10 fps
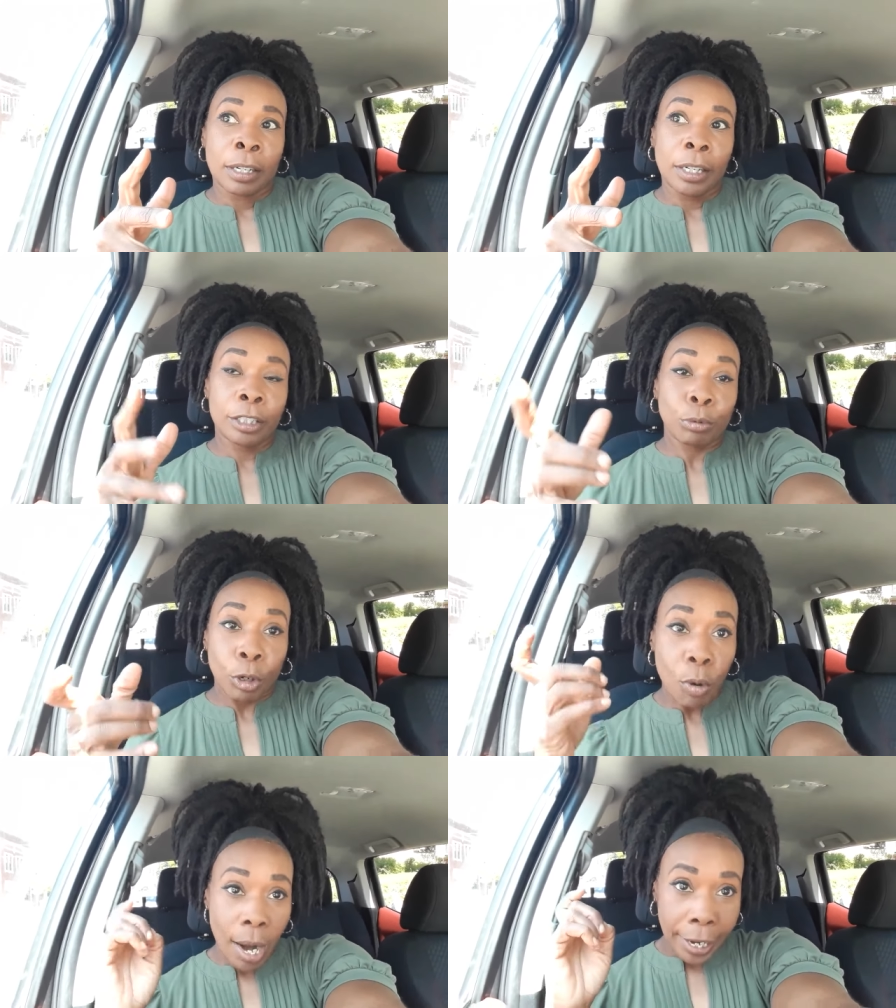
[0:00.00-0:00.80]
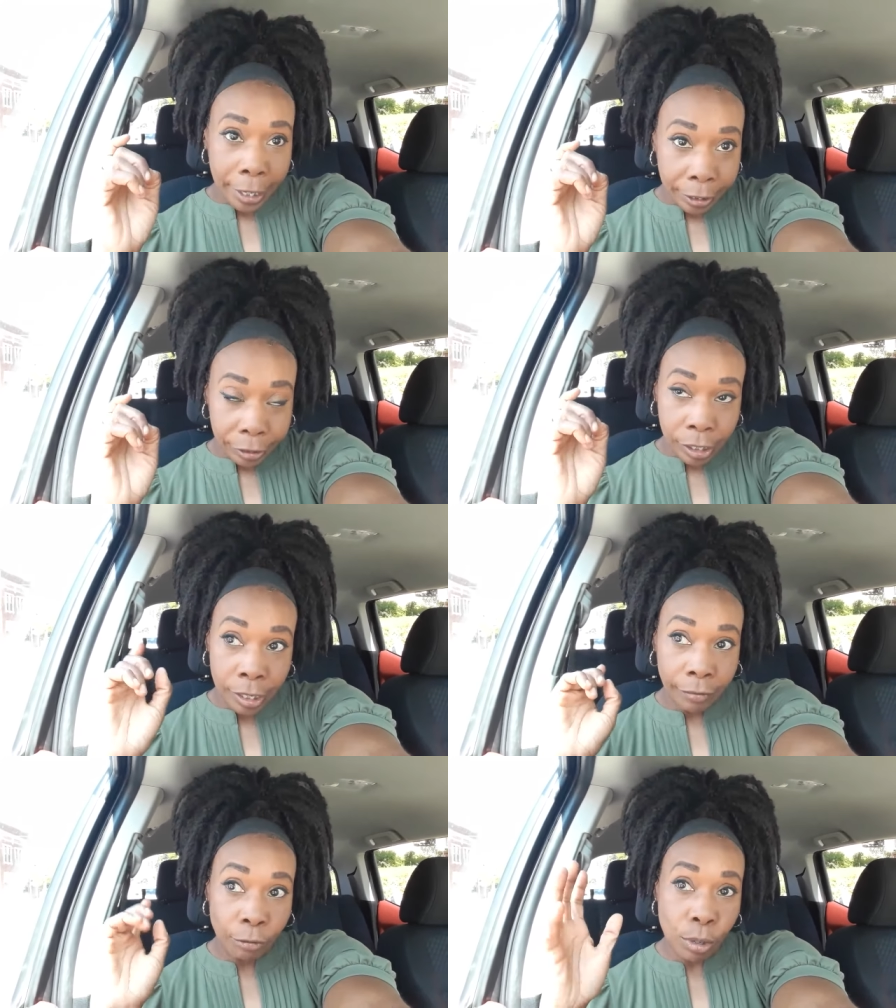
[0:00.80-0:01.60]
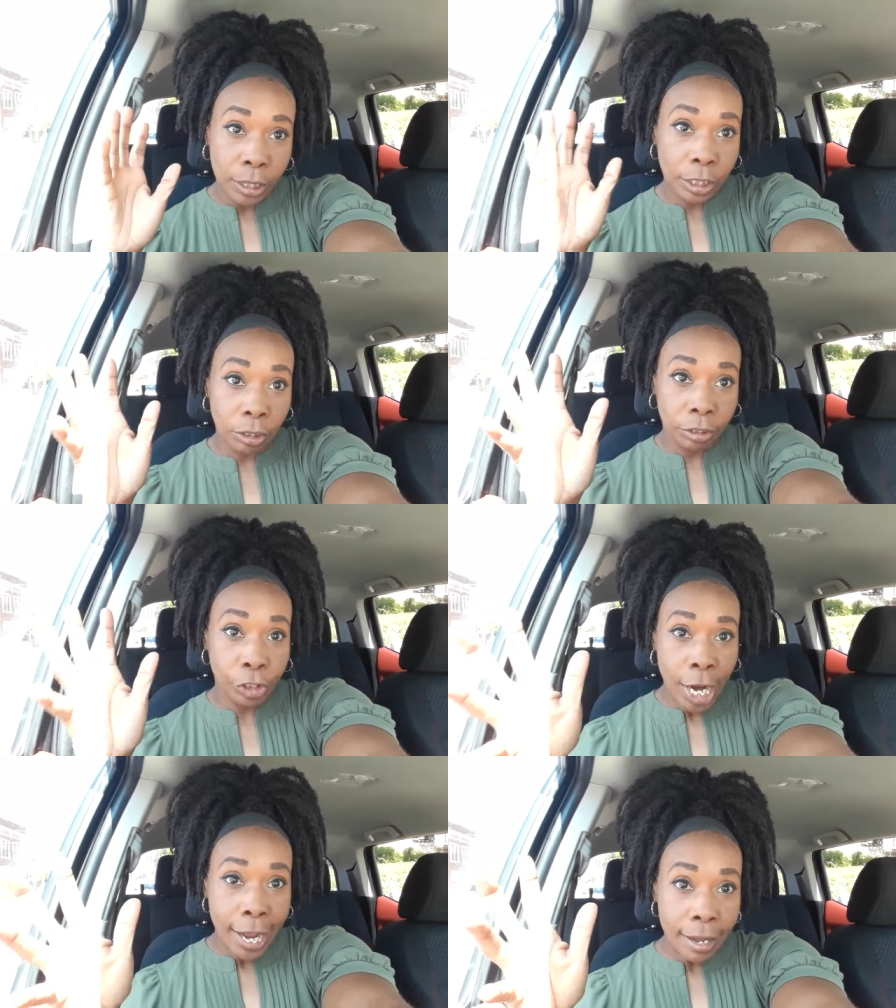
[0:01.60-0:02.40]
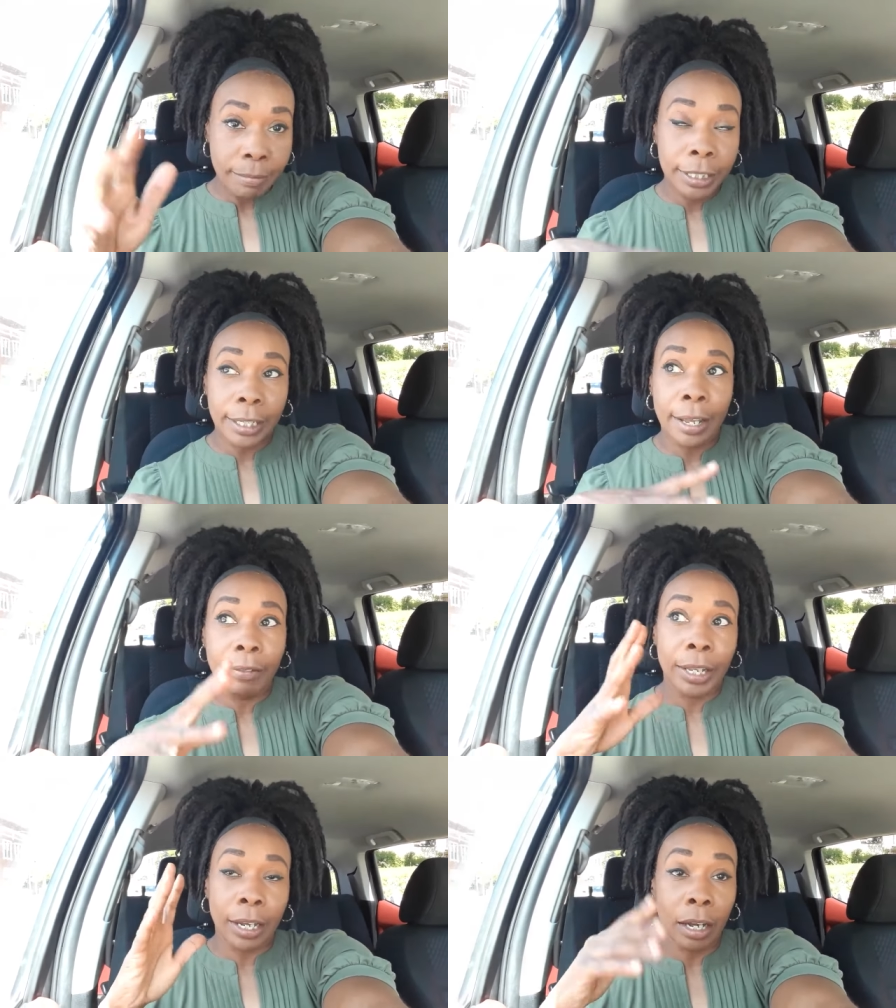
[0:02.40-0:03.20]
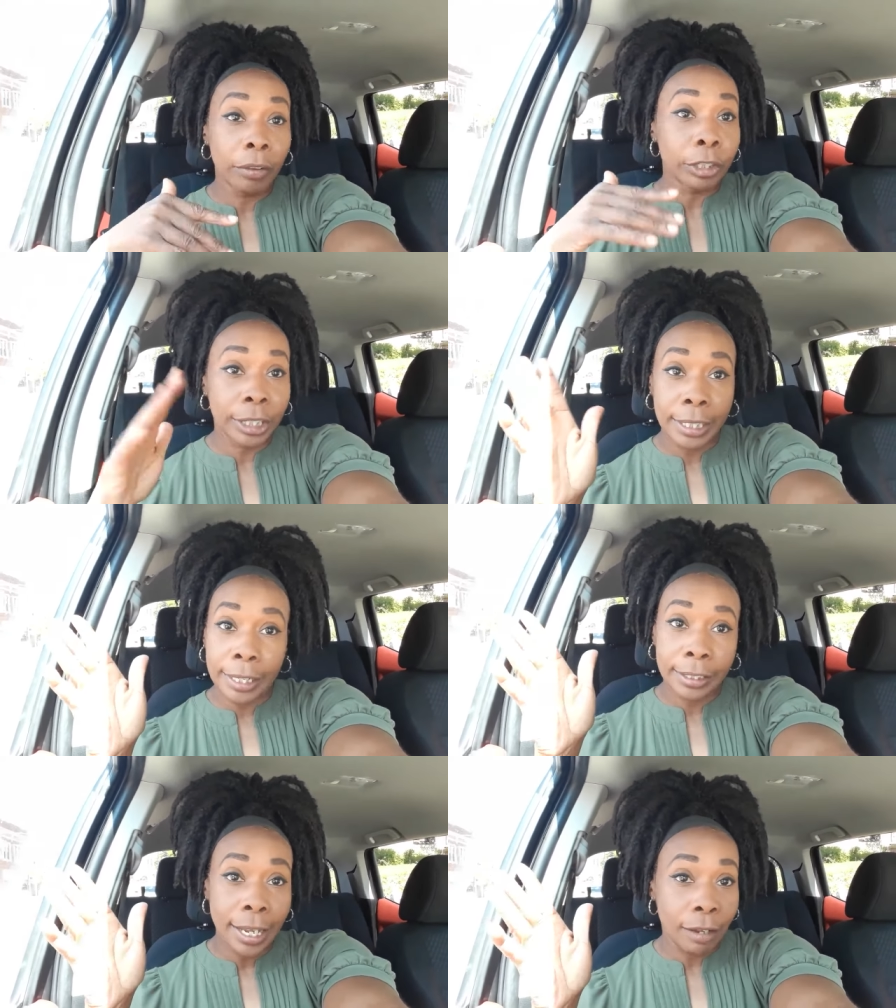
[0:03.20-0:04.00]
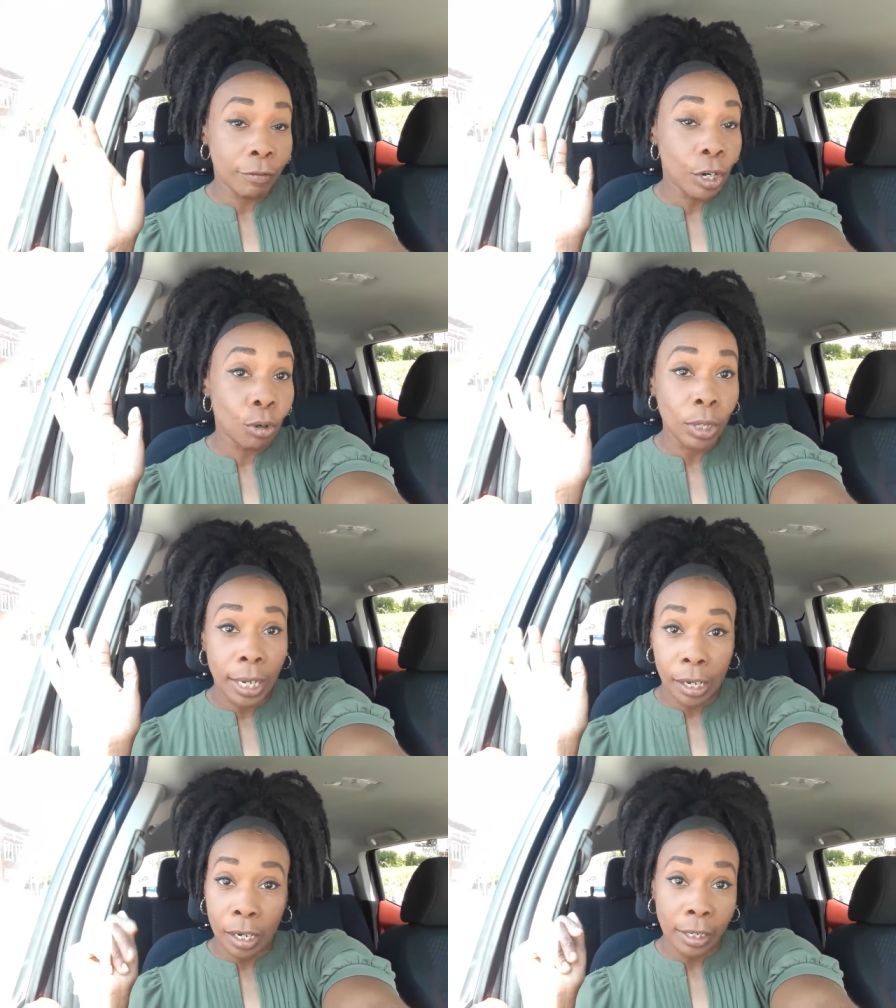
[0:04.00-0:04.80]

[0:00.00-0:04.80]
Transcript: it's required for certain jobs, and then other states have no uh,